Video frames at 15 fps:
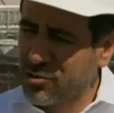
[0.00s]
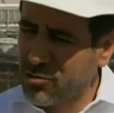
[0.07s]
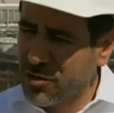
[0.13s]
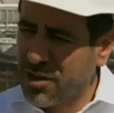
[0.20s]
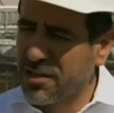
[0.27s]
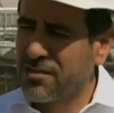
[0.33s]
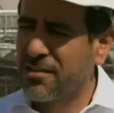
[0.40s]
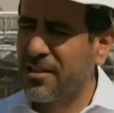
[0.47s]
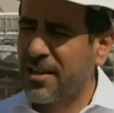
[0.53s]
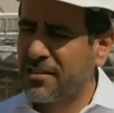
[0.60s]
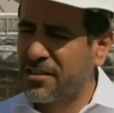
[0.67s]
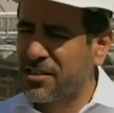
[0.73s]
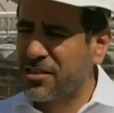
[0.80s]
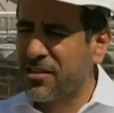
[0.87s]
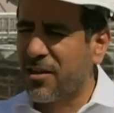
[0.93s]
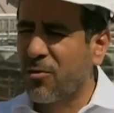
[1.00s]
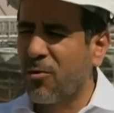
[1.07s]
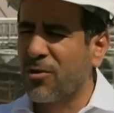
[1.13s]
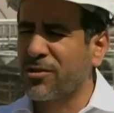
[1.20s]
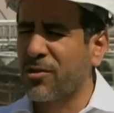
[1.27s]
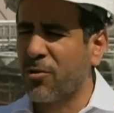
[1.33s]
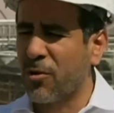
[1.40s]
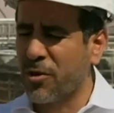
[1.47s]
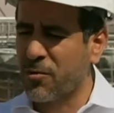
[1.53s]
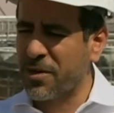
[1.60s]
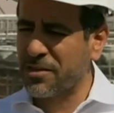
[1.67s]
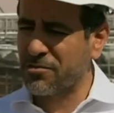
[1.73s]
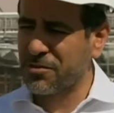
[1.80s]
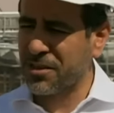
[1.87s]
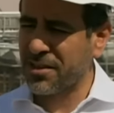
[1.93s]
to get the additional water all the
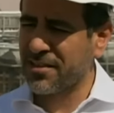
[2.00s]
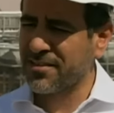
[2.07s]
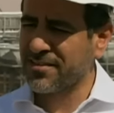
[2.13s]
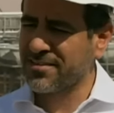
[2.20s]
way to here.